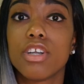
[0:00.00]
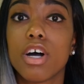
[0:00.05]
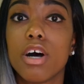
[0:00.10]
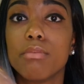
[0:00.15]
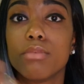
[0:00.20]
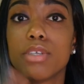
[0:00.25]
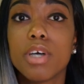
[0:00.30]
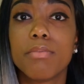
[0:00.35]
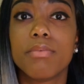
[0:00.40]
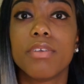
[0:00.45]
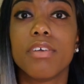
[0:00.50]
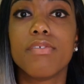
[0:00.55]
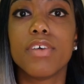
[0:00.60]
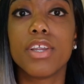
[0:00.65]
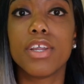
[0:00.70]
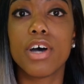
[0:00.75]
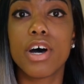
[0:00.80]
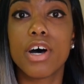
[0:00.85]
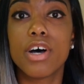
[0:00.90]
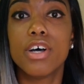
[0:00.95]
Thumbs up the
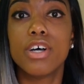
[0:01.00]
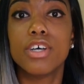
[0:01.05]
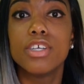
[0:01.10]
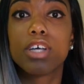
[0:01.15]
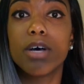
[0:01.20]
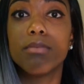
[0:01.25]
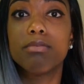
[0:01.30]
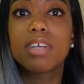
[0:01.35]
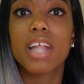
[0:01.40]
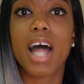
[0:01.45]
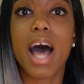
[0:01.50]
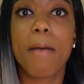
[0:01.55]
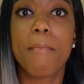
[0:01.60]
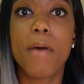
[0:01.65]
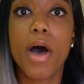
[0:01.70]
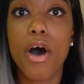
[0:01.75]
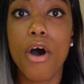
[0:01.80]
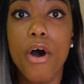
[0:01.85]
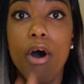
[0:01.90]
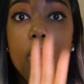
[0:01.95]
video.
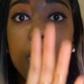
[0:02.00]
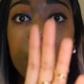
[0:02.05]
Subscribe.